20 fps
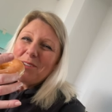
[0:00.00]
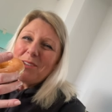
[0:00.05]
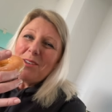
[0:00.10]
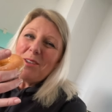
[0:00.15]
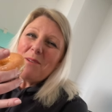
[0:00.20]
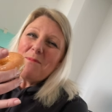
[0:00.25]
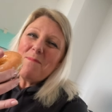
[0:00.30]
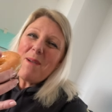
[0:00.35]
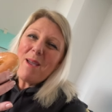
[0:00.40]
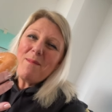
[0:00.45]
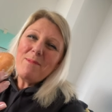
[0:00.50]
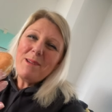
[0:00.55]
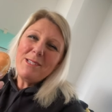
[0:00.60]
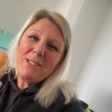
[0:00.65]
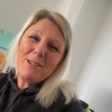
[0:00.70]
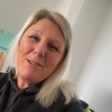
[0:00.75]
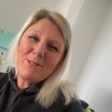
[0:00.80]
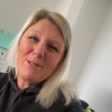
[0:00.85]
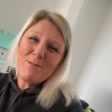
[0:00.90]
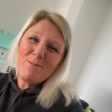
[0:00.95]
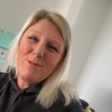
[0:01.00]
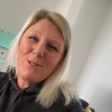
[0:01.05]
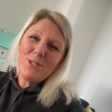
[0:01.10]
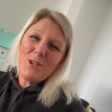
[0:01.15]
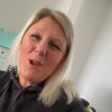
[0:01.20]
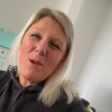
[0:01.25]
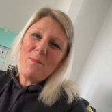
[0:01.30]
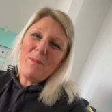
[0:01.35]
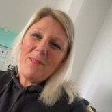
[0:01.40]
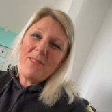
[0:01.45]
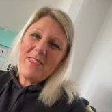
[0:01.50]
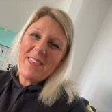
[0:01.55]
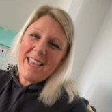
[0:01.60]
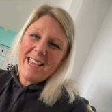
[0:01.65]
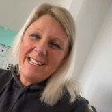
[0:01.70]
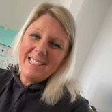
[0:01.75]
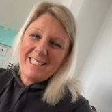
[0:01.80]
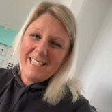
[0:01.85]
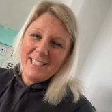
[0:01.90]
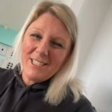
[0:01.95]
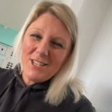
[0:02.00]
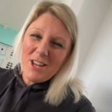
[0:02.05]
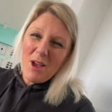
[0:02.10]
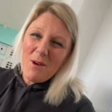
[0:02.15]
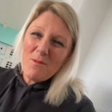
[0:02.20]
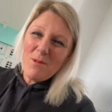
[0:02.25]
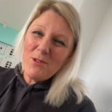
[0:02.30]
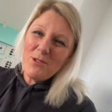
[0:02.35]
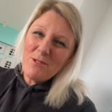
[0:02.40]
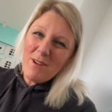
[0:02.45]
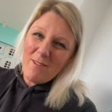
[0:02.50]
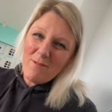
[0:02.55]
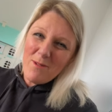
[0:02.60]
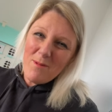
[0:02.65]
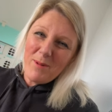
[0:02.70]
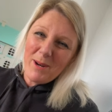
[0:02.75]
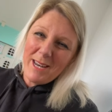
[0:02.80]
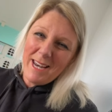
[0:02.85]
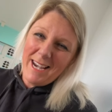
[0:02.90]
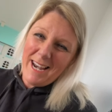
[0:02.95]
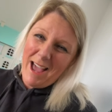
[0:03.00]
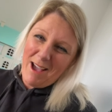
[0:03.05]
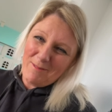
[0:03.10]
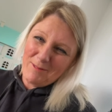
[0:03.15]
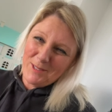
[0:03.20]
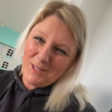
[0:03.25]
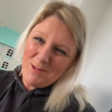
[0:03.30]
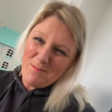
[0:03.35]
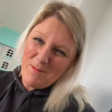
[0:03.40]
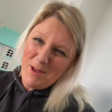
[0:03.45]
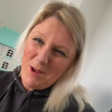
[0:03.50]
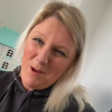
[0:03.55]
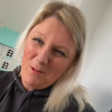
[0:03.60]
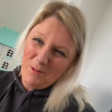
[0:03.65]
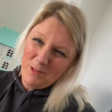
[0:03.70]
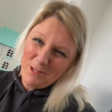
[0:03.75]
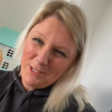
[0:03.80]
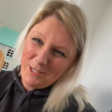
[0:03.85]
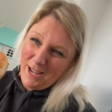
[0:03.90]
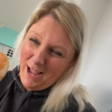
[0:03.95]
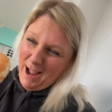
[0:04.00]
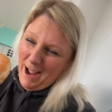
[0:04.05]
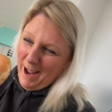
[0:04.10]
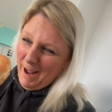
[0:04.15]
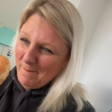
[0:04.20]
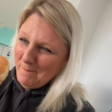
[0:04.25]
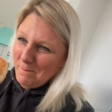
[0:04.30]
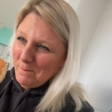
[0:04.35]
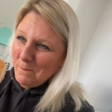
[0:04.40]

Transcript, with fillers: You make me do some stupid things. It's no wonder everybody laughs at me all the time.